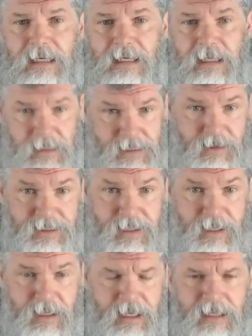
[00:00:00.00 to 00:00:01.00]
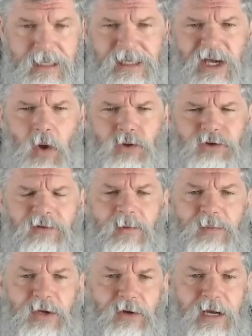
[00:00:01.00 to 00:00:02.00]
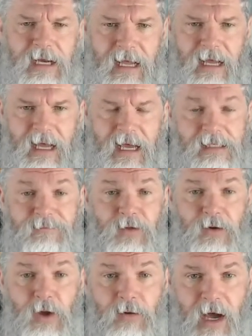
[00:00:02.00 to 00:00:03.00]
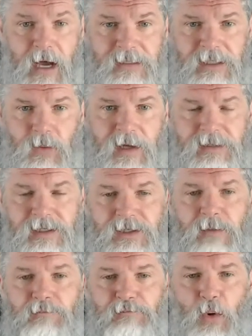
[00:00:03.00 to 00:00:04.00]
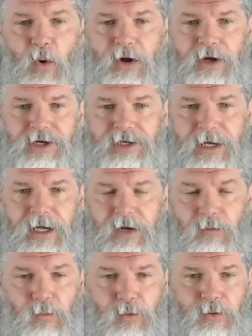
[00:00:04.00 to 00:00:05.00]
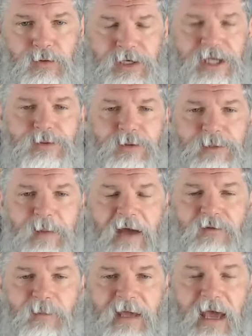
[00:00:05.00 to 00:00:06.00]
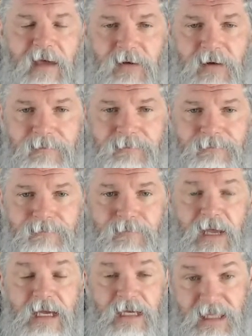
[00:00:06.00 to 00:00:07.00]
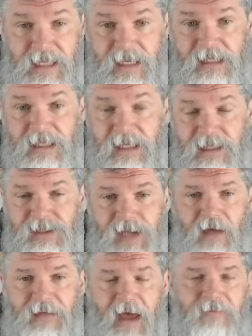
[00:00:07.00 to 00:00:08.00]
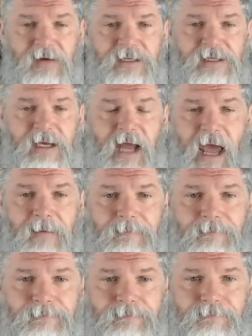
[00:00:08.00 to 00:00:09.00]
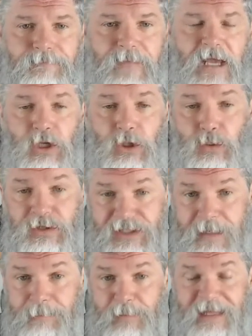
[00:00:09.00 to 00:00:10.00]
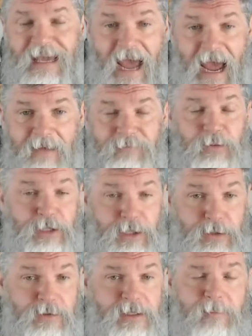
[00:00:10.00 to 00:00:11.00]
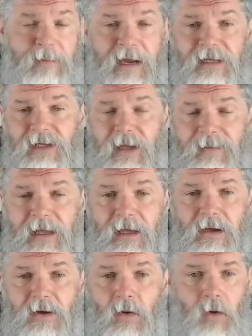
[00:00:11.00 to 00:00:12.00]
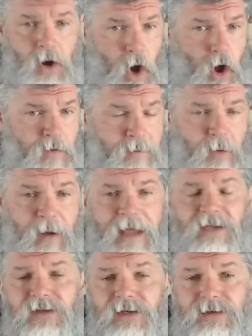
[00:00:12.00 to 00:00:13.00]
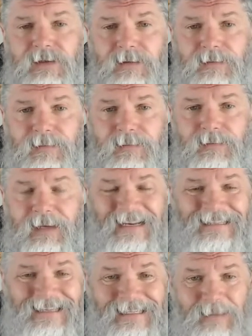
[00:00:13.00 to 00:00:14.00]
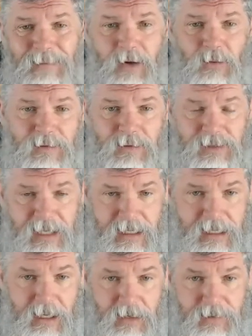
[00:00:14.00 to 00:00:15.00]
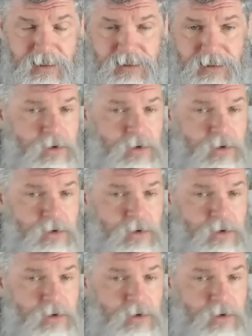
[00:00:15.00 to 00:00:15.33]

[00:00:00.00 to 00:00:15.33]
Seriously, this culture of impunity, as if there are no consequences to boorish, rude, disrespectful behavior. This is South Africa today. You simply have to accuse somebody of something or call them a racist. And it doesn't matter what their skin color is.